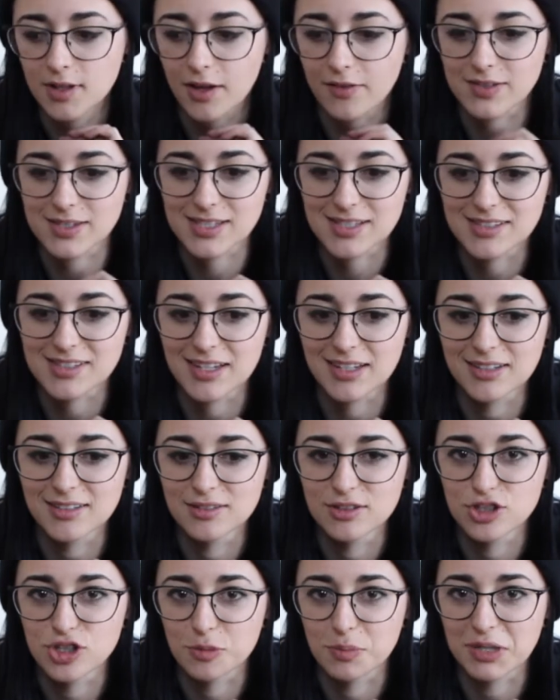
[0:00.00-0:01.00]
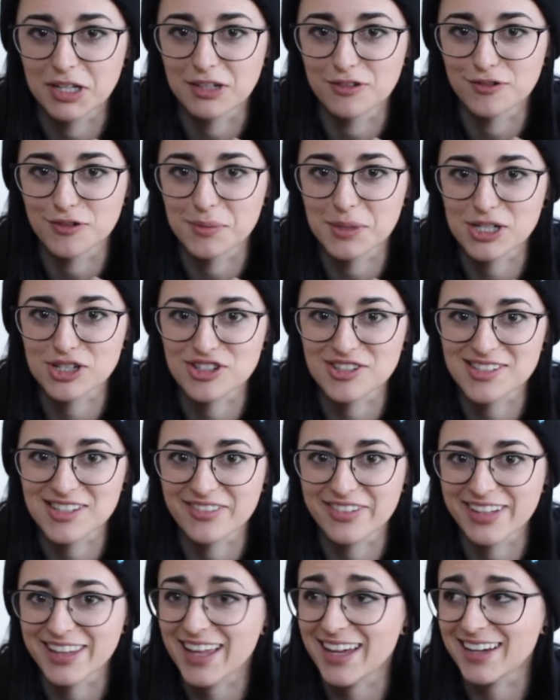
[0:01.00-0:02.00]
obviously send shipping information and
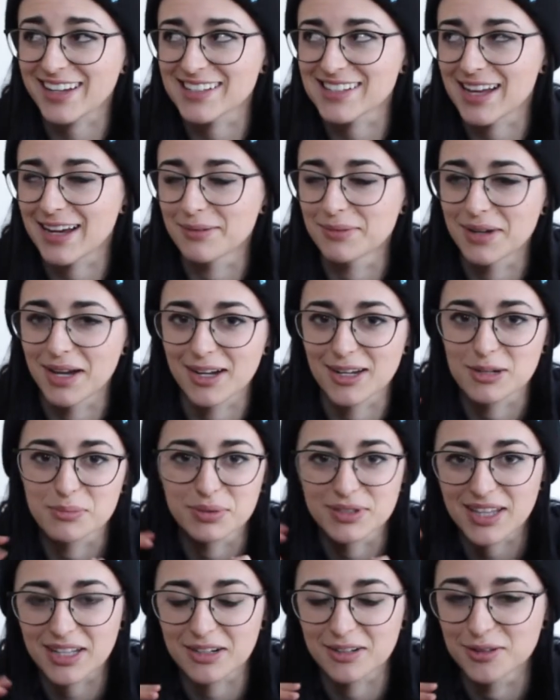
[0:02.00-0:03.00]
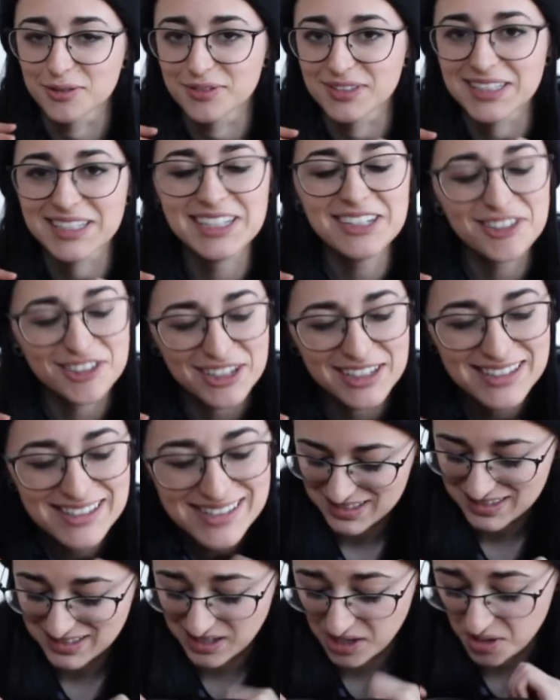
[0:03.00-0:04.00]
stuff like that because I'm not going to put that all over the
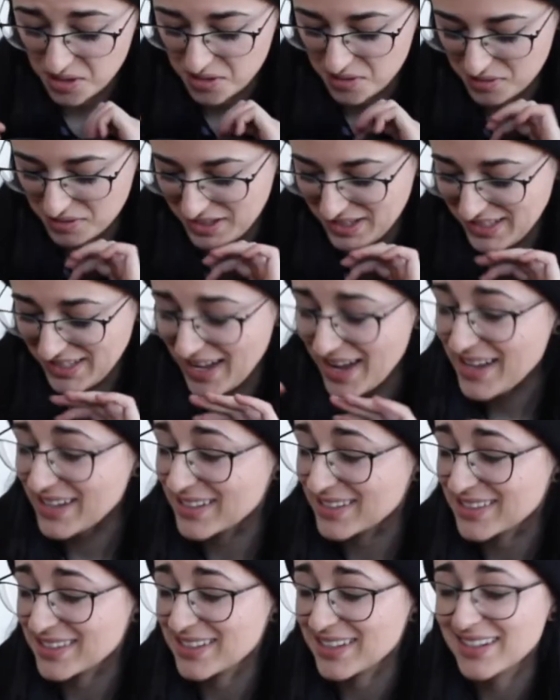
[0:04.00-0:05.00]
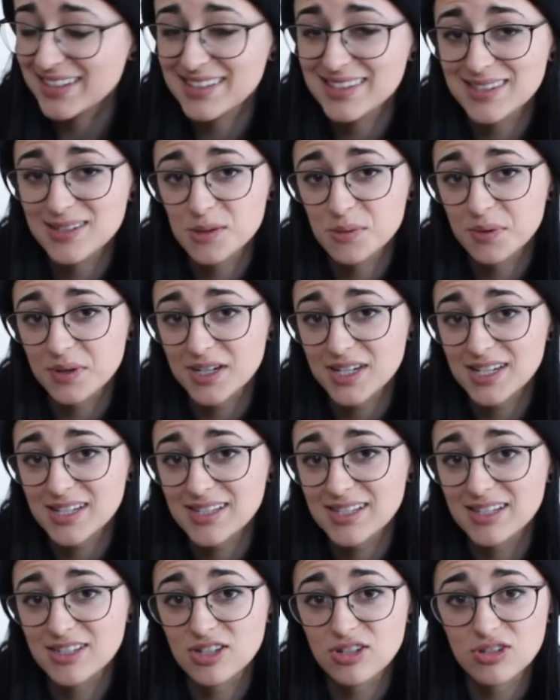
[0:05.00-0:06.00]
internet. So yes, it's super easy.